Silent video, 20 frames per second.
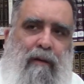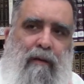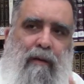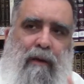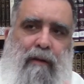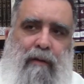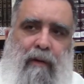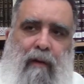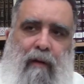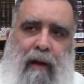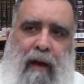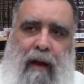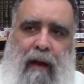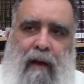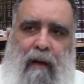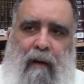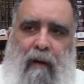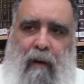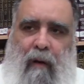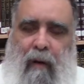to the
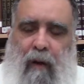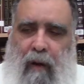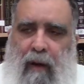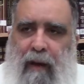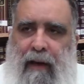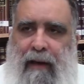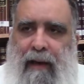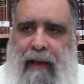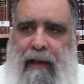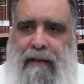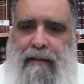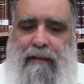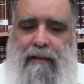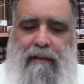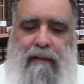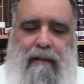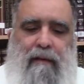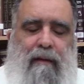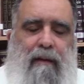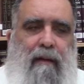Torah,
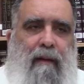holiness